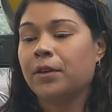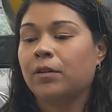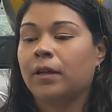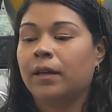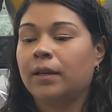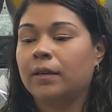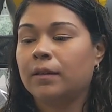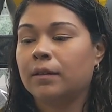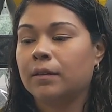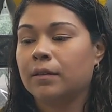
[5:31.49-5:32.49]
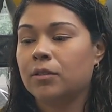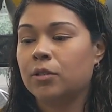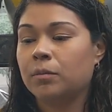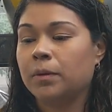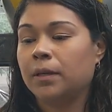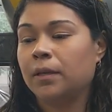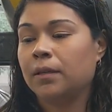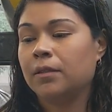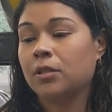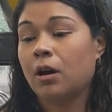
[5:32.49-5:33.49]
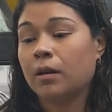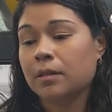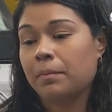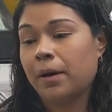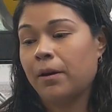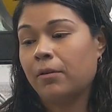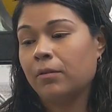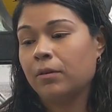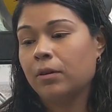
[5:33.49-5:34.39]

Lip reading: feel like to be talked about